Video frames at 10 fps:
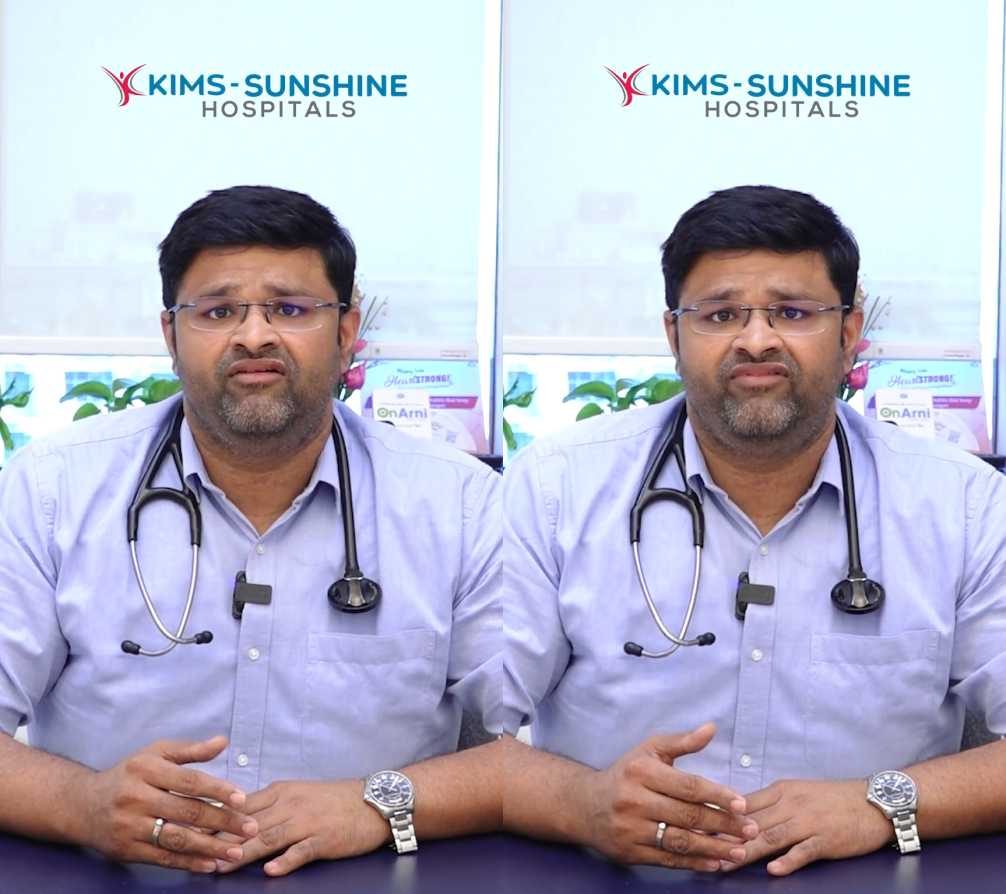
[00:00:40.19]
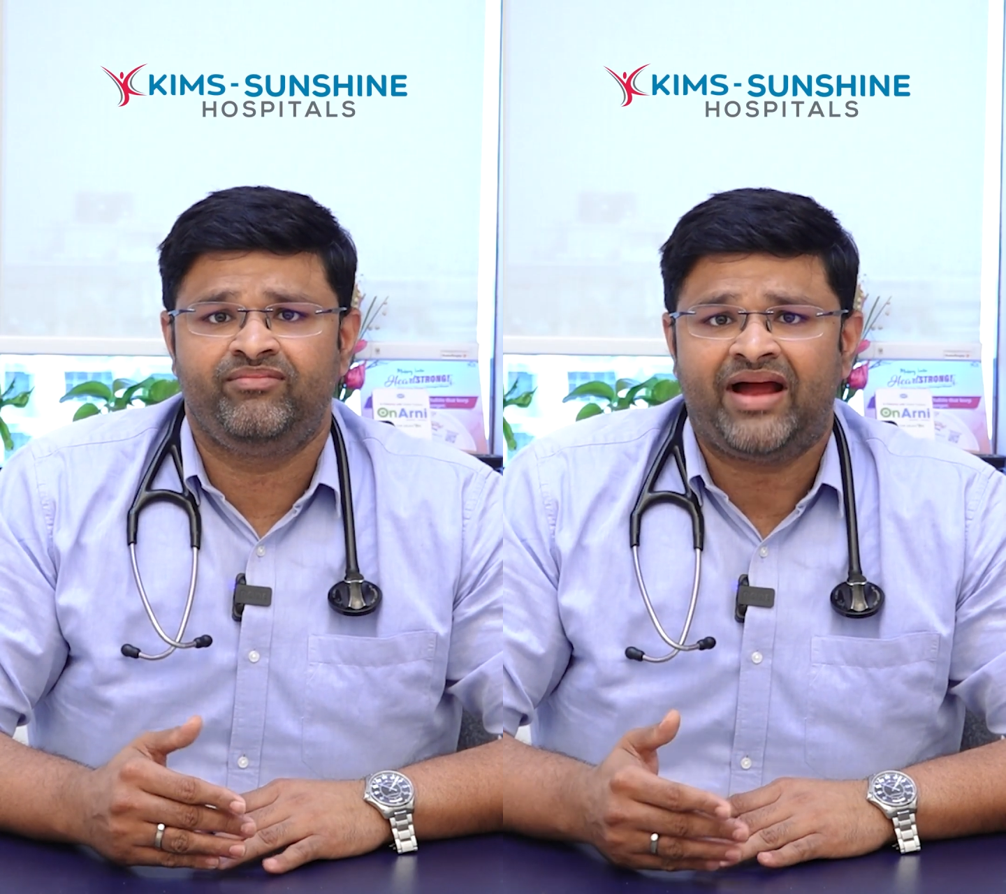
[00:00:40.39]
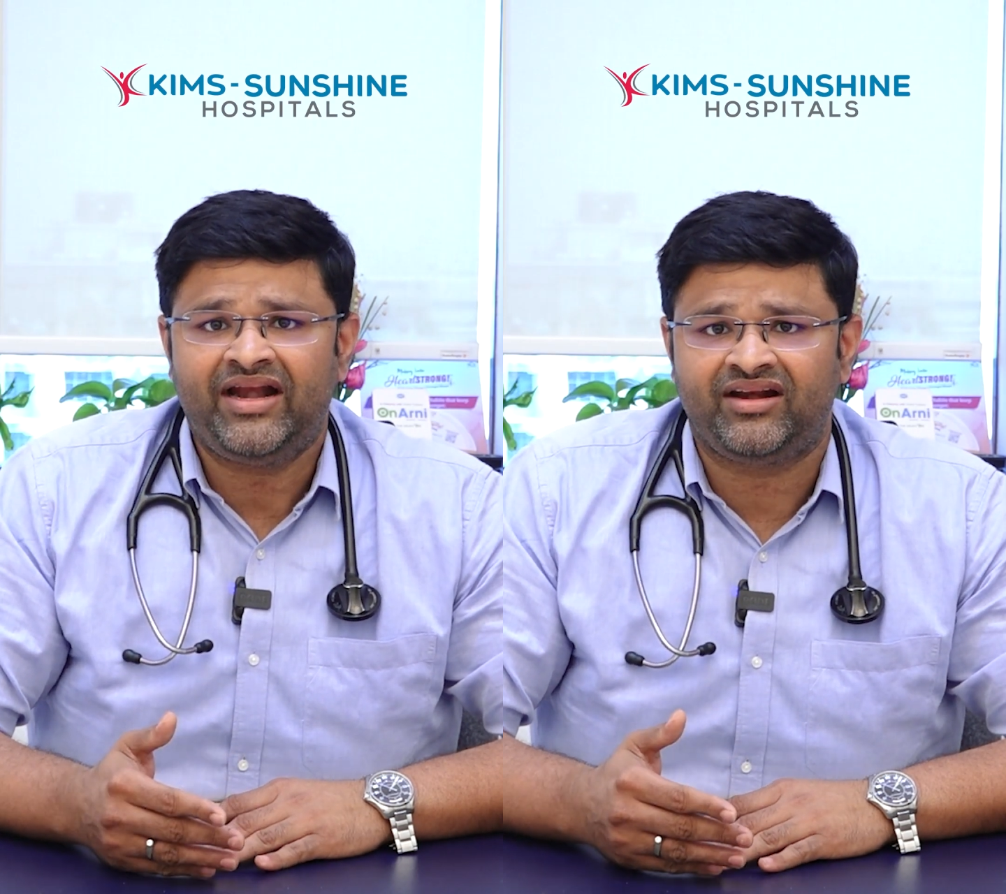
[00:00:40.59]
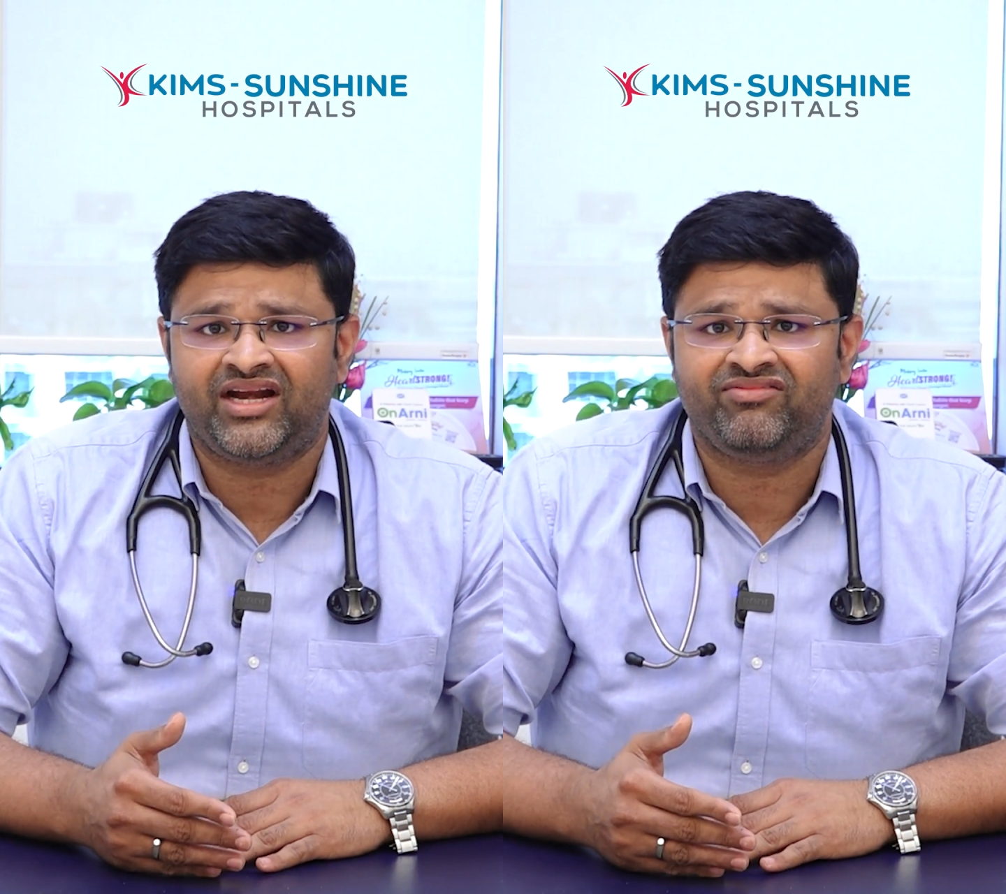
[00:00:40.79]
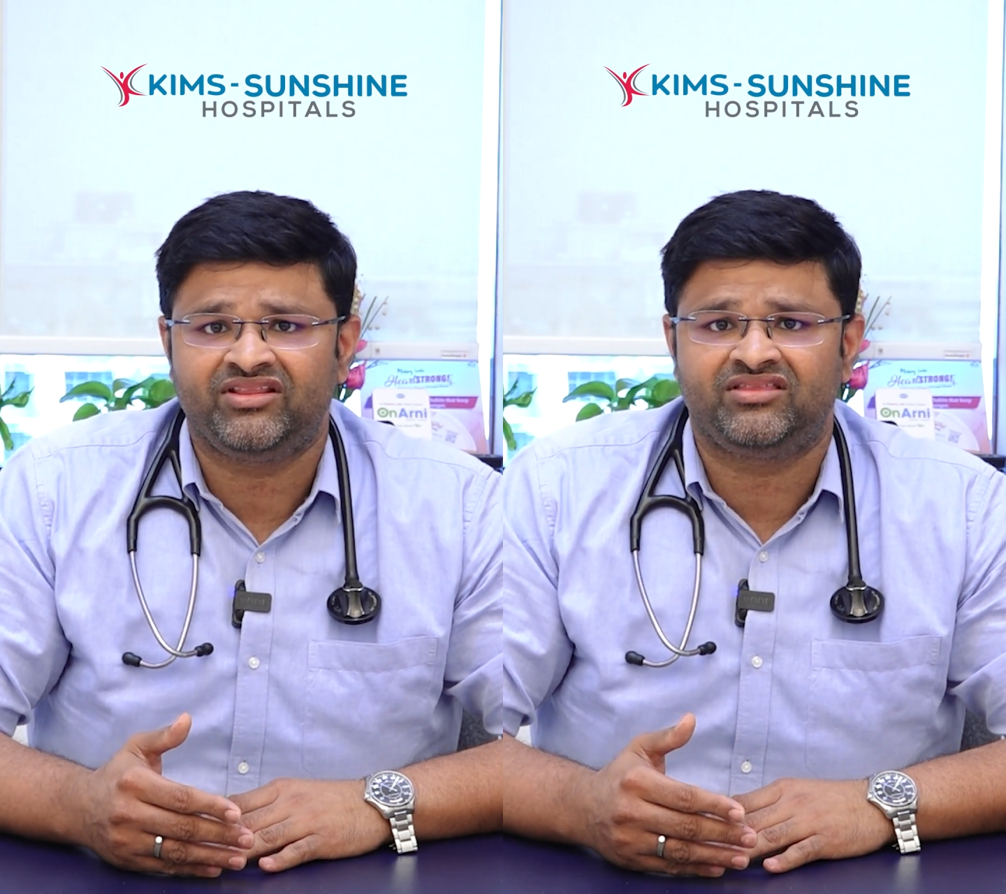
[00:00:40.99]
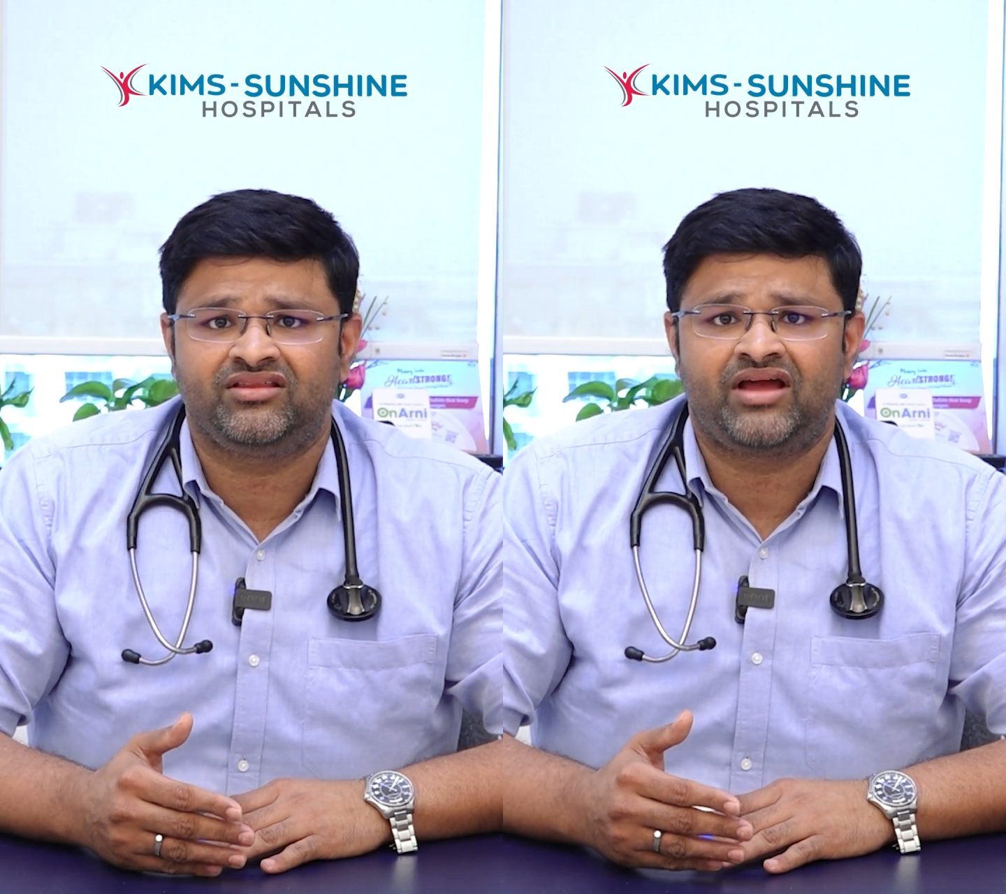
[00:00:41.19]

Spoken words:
we might treat with